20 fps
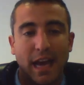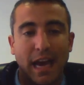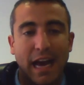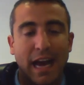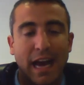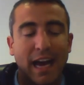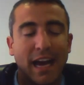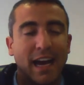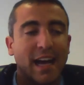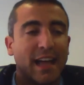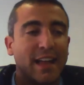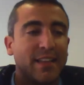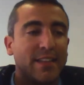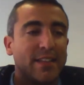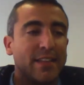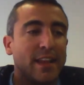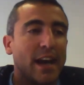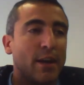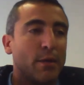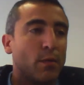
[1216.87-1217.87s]

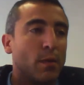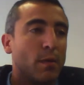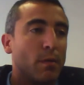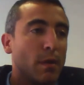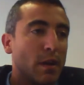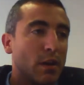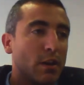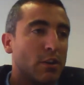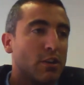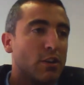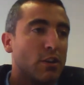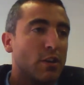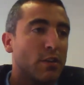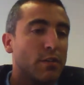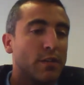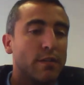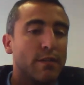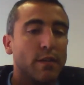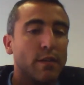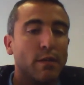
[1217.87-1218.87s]
and we will also
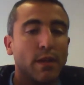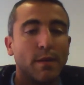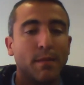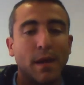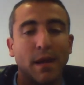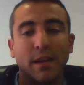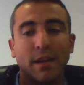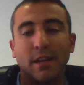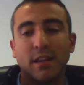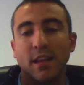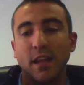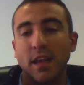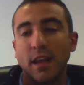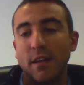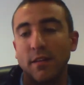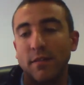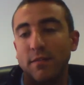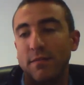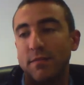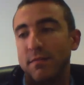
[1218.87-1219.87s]
review them and
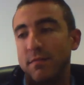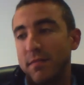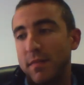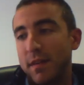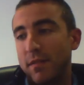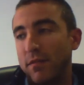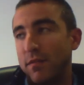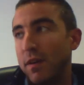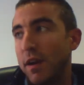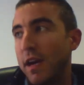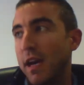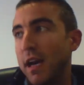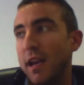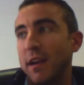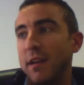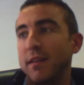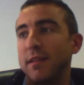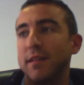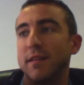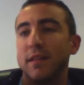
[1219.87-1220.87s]
see if we
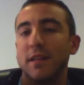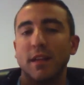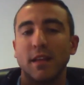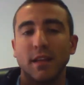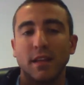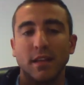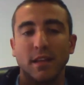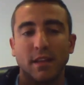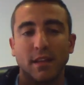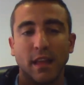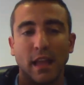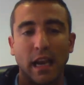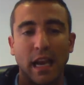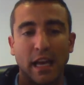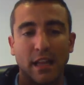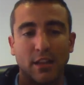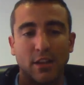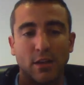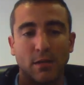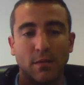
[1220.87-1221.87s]
can still
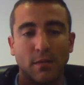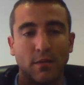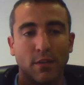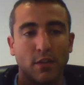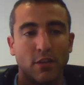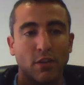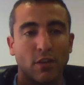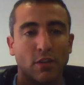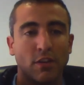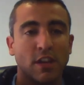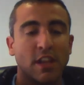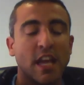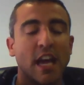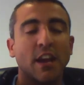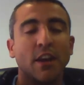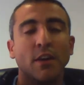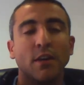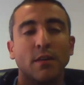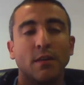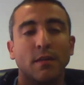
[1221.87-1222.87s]
add some of the sources. I
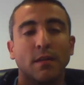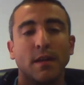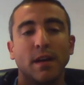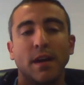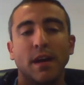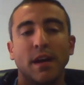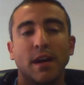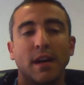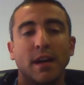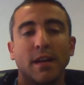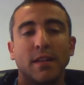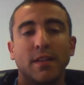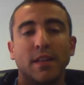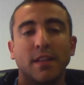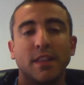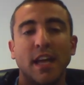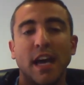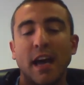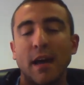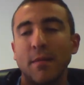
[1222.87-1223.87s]
know
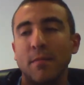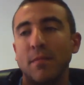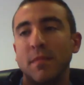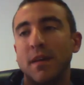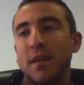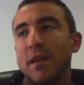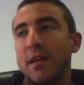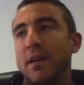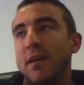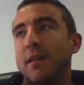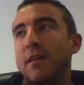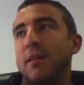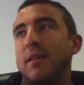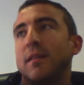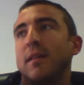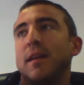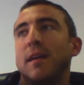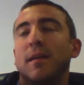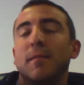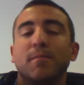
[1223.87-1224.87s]
the time
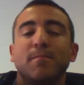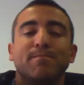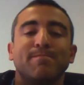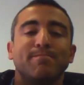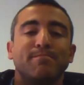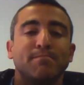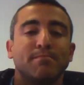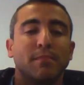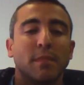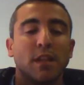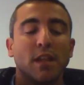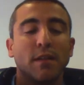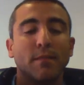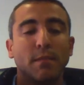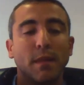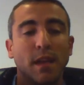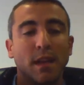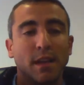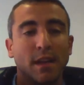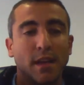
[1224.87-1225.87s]
must have
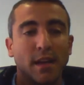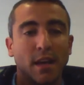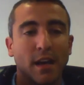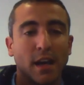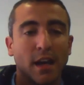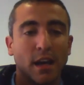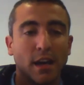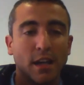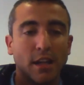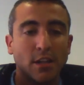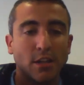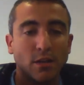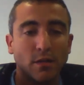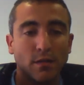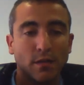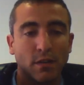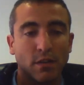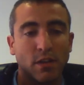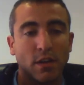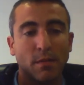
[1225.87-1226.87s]
been an issue
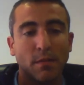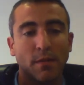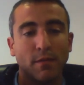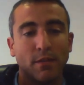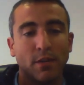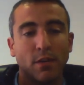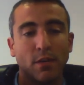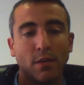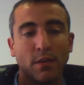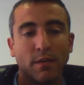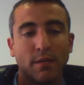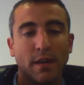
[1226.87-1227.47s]
for some of you